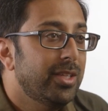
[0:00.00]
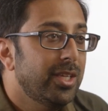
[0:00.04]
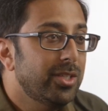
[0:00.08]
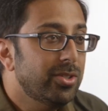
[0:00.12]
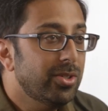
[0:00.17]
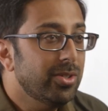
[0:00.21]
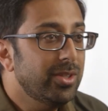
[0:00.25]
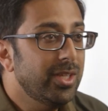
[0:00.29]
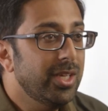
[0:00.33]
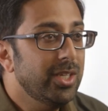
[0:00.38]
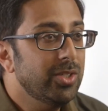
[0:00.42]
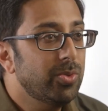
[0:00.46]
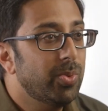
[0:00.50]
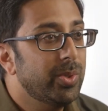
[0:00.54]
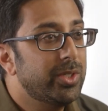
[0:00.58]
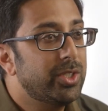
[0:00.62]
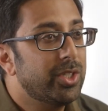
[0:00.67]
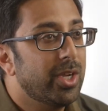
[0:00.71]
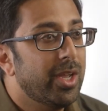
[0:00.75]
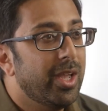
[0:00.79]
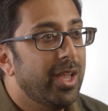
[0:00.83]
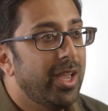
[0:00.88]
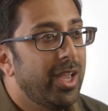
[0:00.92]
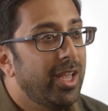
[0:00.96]
These are things
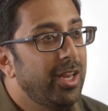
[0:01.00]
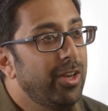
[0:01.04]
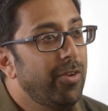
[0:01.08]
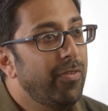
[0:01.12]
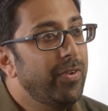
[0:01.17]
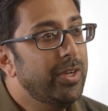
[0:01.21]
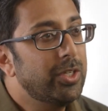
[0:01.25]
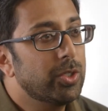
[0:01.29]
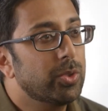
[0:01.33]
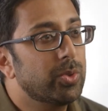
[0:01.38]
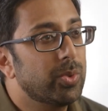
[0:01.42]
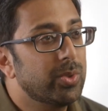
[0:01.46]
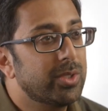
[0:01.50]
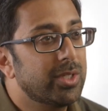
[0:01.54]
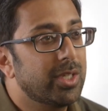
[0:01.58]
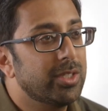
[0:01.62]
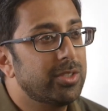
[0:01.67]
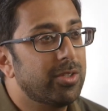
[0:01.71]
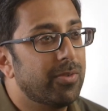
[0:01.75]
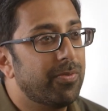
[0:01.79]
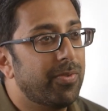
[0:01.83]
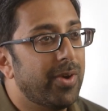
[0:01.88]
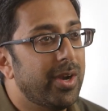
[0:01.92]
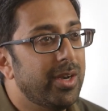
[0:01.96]
which individuals with
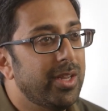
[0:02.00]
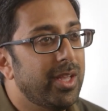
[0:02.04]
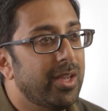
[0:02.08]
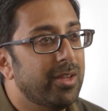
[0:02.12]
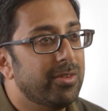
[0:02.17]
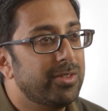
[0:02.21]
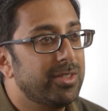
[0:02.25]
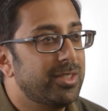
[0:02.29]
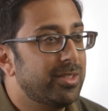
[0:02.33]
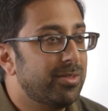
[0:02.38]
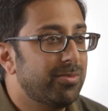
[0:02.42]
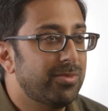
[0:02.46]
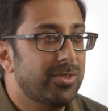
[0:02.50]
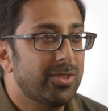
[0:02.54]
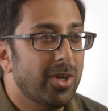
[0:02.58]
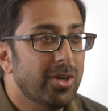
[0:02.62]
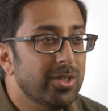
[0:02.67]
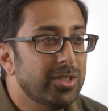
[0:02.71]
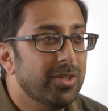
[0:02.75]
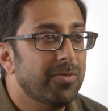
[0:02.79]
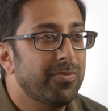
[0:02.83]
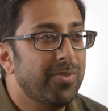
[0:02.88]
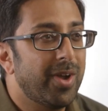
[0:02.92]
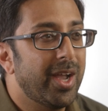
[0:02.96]
schizophrenia
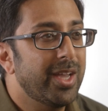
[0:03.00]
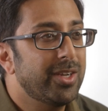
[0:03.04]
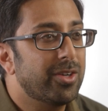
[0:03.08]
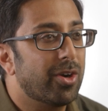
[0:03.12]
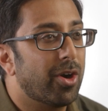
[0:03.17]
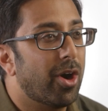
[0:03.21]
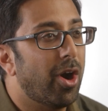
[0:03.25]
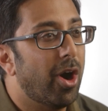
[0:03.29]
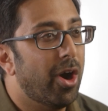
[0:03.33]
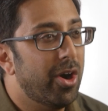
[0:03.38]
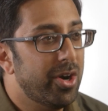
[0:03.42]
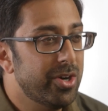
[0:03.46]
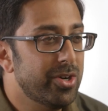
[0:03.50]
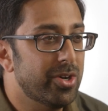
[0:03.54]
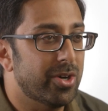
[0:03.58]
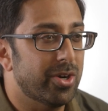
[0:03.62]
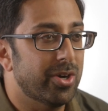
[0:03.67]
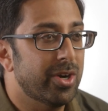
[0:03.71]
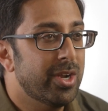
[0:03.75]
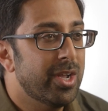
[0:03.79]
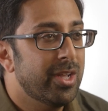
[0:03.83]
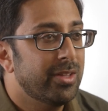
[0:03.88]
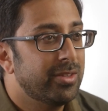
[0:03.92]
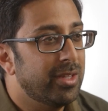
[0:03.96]
start to find are
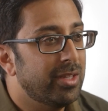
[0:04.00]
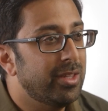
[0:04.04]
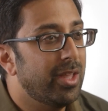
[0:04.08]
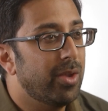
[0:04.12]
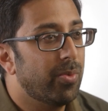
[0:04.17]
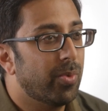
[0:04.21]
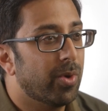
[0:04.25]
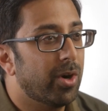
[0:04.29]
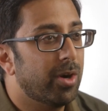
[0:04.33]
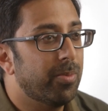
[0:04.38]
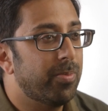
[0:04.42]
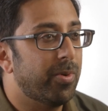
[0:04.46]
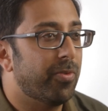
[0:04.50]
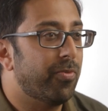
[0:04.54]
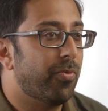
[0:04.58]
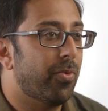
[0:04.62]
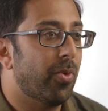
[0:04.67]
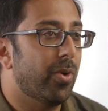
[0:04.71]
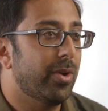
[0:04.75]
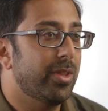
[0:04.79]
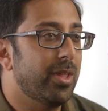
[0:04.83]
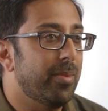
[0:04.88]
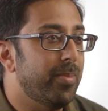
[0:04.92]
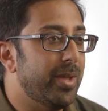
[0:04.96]
harder than they were
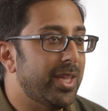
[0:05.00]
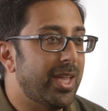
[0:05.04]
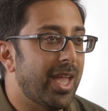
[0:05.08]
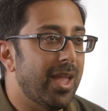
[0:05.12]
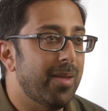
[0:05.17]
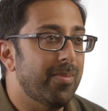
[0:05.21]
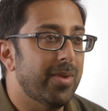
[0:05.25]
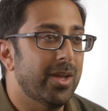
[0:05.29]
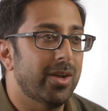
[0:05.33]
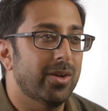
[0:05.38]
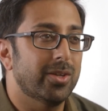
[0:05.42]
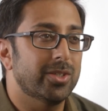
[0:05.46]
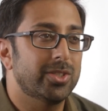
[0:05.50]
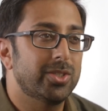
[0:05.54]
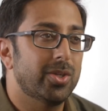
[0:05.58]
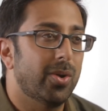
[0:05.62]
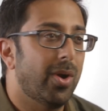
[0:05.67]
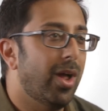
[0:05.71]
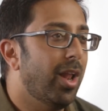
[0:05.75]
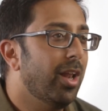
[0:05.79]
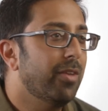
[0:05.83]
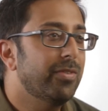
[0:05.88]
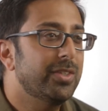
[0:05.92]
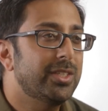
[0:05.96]
before they became ill. So
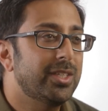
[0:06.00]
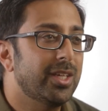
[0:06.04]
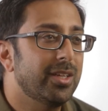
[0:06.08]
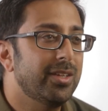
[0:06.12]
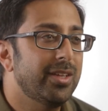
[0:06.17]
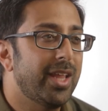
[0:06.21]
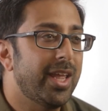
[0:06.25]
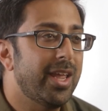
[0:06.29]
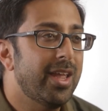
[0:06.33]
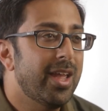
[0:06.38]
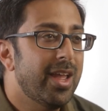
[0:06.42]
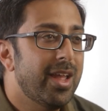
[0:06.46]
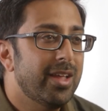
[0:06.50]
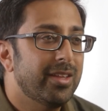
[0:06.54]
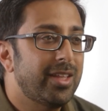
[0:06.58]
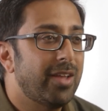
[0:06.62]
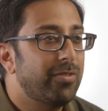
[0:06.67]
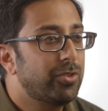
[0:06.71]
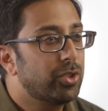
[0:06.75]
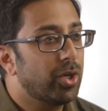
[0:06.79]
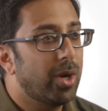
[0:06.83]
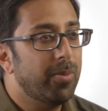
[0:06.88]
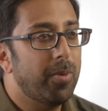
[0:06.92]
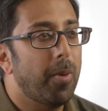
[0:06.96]
all of a sudden they, they
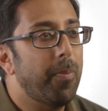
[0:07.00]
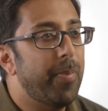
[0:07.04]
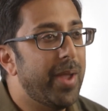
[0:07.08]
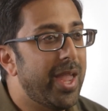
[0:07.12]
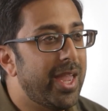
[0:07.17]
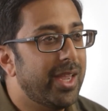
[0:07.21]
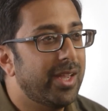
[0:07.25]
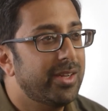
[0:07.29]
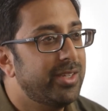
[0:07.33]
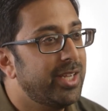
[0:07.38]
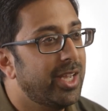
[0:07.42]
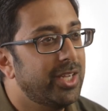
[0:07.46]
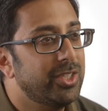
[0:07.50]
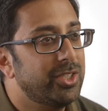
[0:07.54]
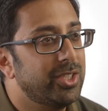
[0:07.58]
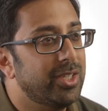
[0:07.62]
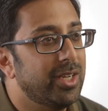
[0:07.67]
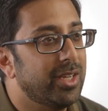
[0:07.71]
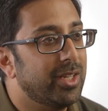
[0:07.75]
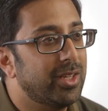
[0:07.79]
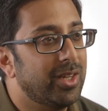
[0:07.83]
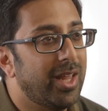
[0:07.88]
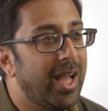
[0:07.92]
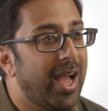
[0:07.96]
have trouble paying attention
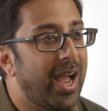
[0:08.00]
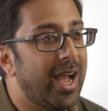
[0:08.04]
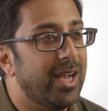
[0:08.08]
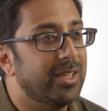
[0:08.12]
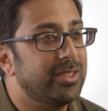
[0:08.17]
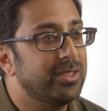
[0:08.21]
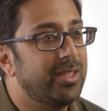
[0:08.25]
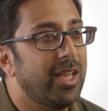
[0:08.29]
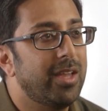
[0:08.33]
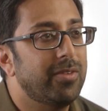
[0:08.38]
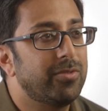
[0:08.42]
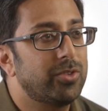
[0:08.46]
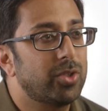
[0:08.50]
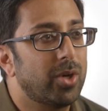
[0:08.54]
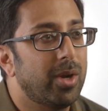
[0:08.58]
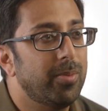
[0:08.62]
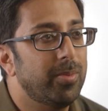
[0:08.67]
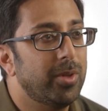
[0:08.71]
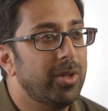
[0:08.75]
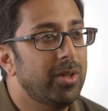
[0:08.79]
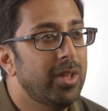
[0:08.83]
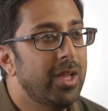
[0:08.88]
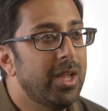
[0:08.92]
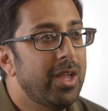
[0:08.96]
in class. They have
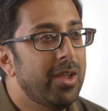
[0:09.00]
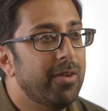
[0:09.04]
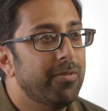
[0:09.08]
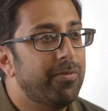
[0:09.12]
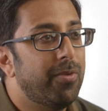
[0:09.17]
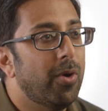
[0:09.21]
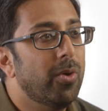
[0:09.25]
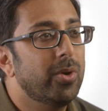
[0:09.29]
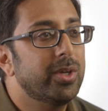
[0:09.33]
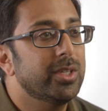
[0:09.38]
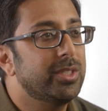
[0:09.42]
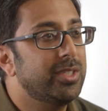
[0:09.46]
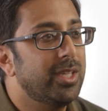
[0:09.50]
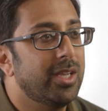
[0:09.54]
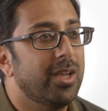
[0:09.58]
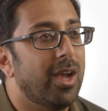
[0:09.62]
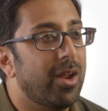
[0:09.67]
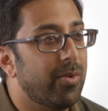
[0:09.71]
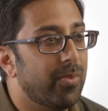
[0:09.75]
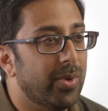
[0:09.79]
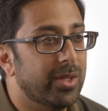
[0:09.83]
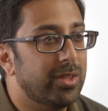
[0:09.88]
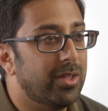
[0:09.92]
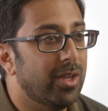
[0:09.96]
trouble focusing
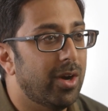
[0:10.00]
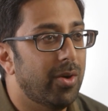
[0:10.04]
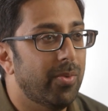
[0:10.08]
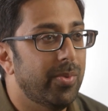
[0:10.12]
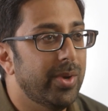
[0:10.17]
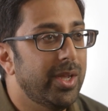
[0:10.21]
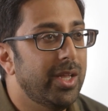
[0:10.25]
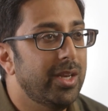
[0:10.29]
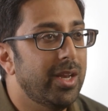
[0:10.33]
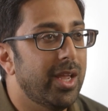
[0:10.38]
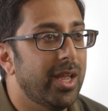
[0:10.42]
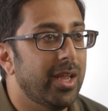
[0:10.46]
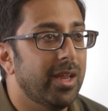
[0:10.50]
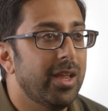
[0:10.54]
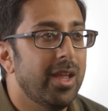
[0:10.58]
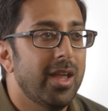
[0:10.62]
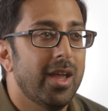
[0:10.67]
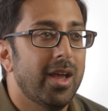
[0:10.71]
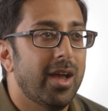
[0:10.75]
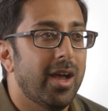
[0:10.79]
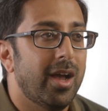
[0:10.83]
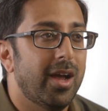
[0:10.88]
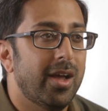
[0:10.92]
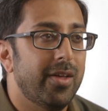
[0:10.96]
on what they're reading.
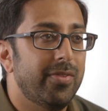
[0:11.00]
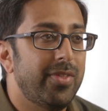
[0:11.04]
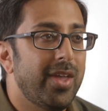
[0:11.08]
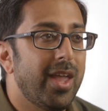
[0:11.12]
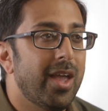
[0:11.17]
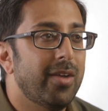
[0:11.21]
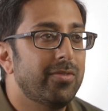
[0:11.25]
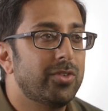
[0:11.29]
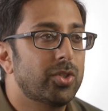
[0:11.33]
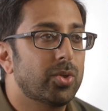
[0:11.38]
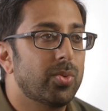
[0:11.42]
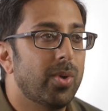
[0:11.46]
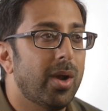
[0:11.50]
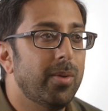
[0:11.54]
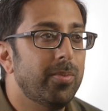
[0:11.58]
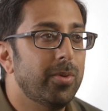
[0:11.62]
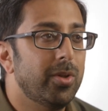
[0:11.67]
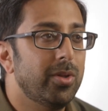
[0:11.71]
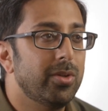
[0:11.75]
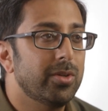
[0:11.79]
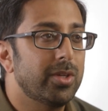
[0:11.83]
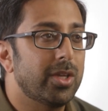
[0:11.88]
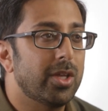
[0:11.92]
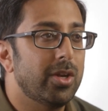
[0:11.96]
Uh, they have
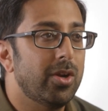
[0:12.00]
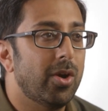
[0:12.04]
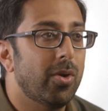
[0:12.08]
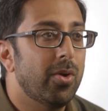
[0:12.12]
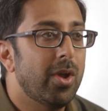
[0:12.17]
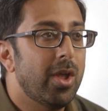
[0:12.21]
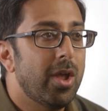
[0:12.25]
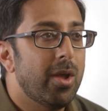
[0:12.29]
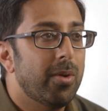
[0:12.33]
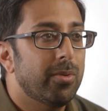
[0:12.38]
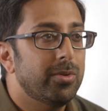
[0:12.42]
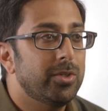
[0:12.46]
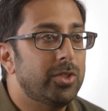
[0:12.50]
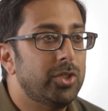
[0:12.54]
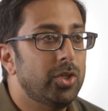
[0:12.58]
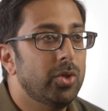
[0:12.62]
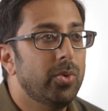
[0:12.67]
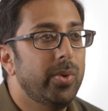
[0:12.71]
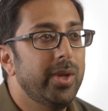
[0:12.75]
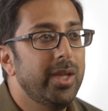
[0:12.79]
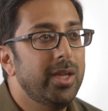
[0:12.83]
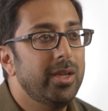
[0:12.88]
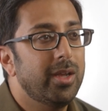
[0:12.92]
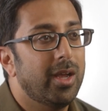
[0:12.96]
trouble, you know,
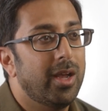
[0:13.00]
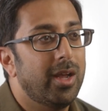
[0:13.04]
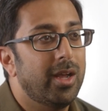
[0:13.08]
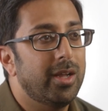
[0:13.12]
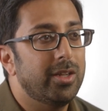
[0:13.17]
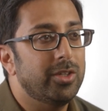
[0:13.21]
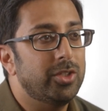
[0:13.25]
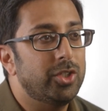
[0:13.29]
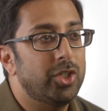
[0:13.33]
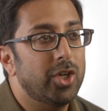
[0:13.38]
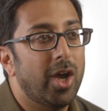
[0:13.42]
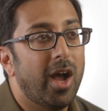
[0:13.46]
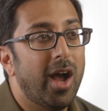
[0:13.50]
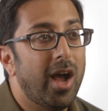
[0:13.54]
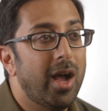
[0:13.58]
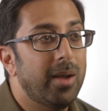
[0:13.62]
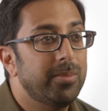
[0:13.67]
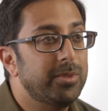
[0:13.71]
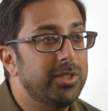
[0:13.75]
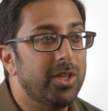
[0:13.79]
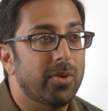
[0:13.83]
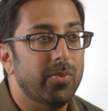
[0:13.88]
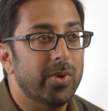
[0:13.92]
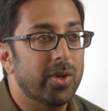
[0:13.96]
doing uh,
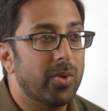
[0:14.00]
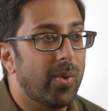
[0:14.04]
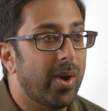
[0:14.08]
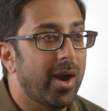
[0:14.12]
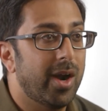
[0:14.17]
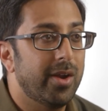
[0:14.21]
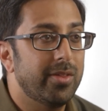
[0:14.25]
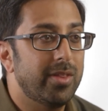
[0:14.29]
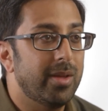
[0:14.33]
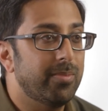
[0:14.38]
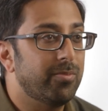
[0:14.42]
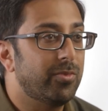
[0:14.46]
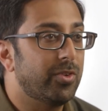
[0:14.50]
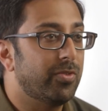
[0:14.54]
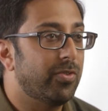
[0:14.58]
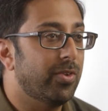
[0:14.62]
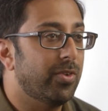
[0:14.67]
jobs that require them to,